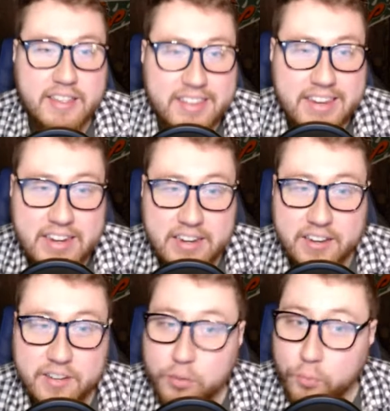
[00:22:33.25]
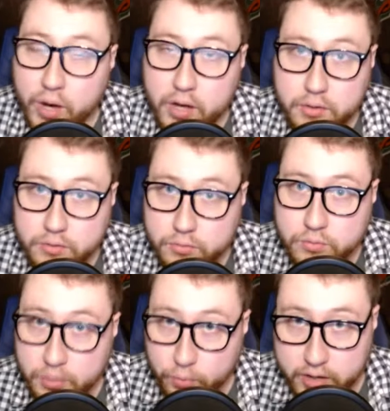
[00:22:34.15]
Keeney
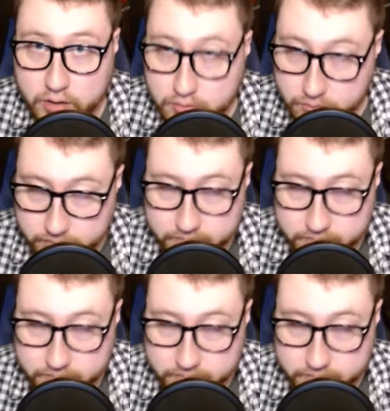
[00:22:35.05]
Nwangu.